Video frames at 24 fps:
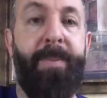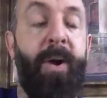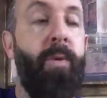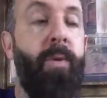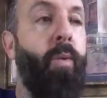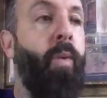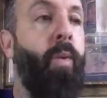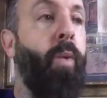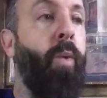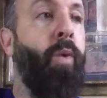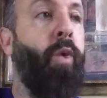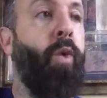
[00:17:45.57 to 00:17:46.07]

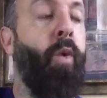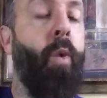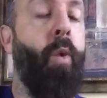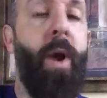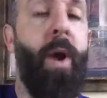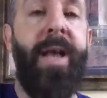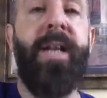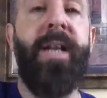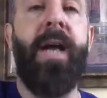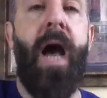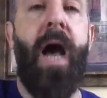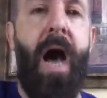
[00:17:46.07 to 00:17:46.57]
But
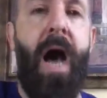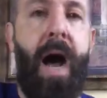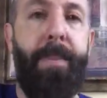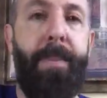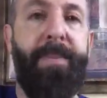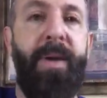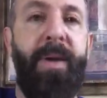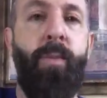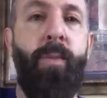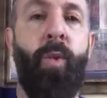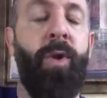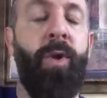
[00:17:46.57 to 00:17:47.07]
great
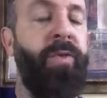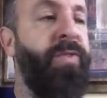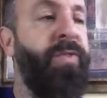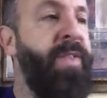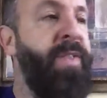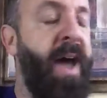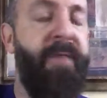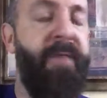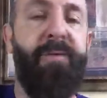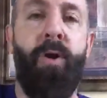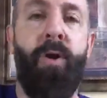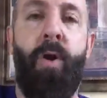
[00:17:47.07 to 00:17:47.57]
copy will
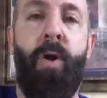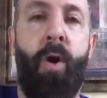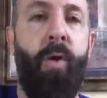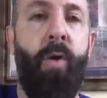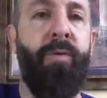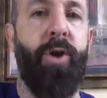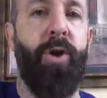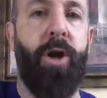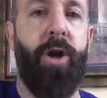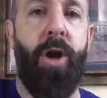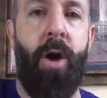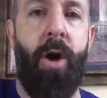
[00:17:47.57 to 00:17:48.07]
never
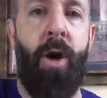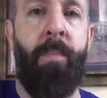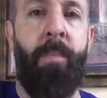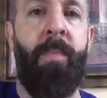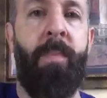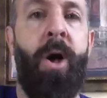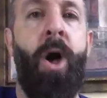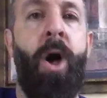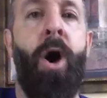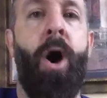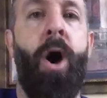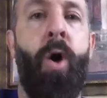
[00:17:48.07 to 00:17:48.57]

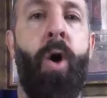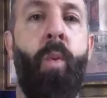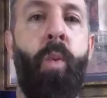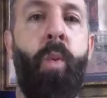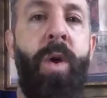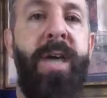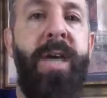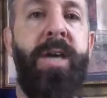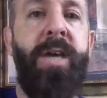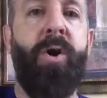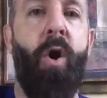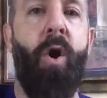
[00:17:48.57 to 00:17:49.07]
overcome a
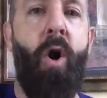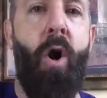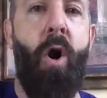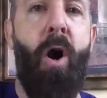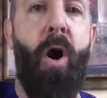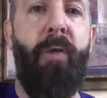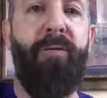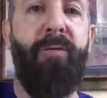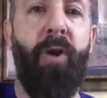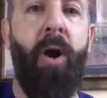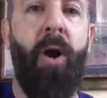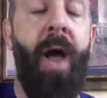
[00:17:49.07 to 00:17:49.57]
weak
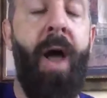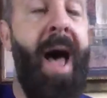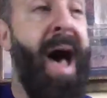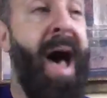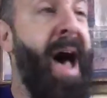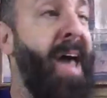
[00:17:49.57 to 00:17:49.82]
offer.